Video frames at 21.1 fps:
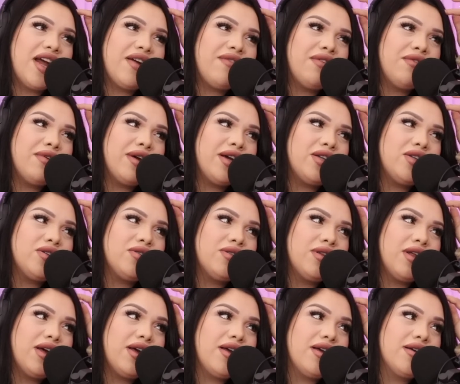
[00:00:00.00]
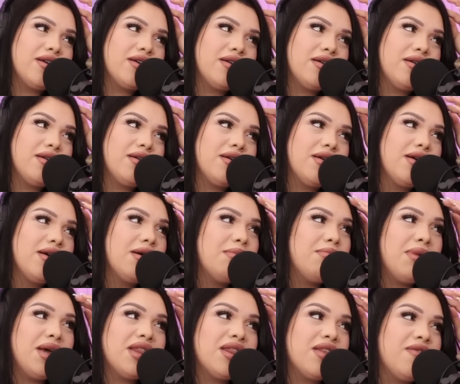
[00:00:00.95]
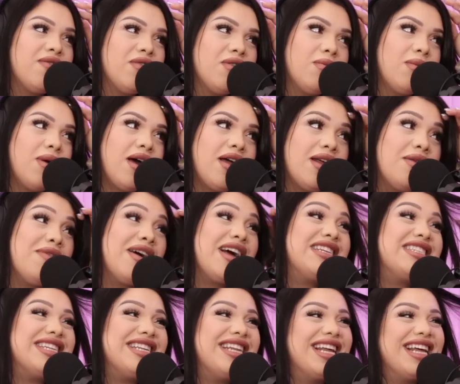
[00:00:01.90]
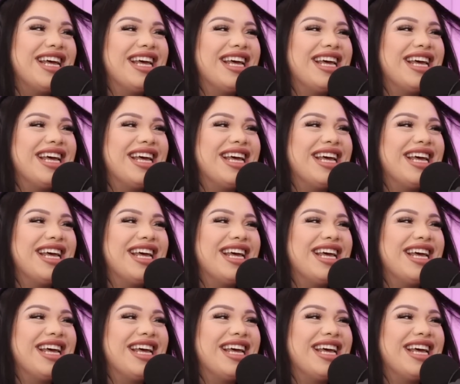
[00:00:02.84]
every way to like make them feel bad. Imagine